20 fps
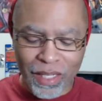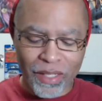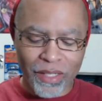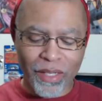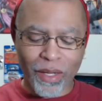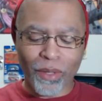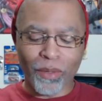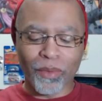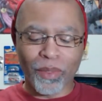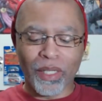
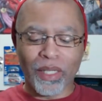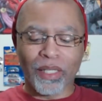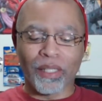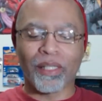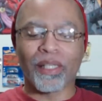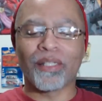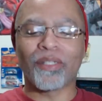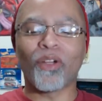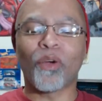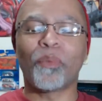So
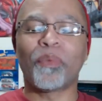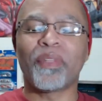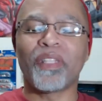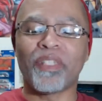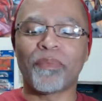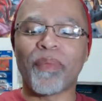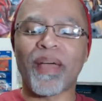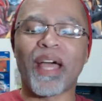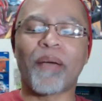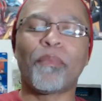let's open
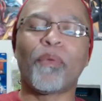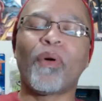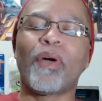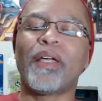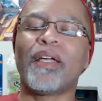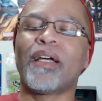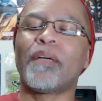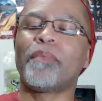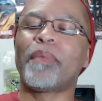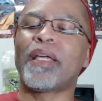this bad
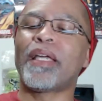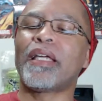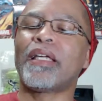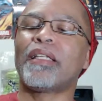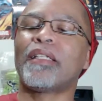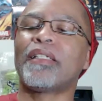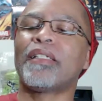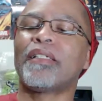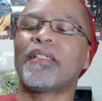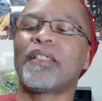boy up
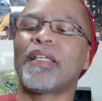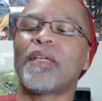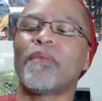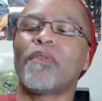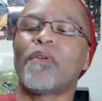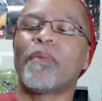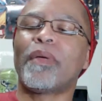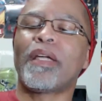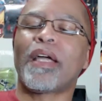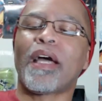and let's see
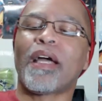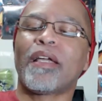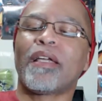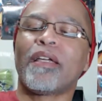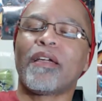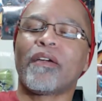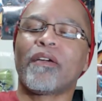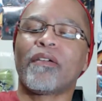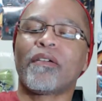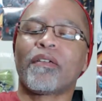what we got
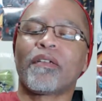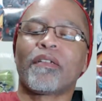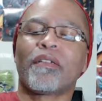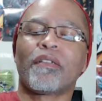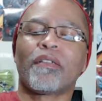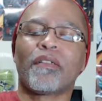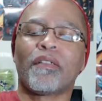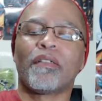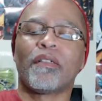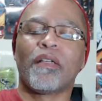here.
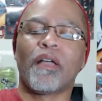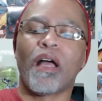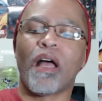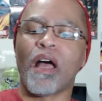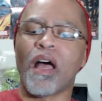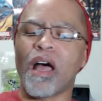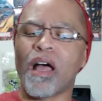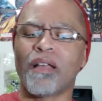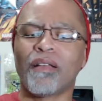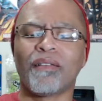
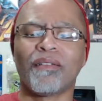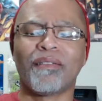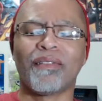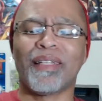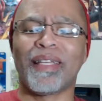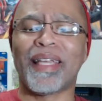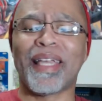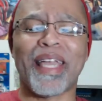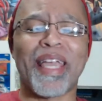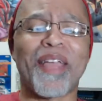Oh,
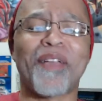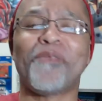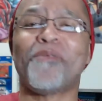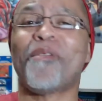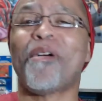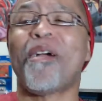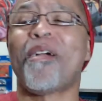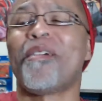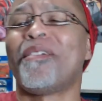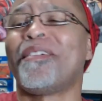it
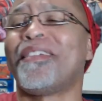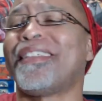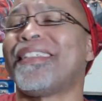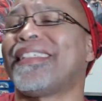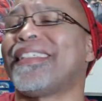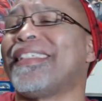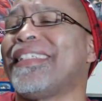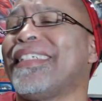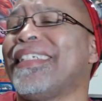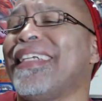
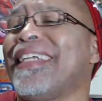works.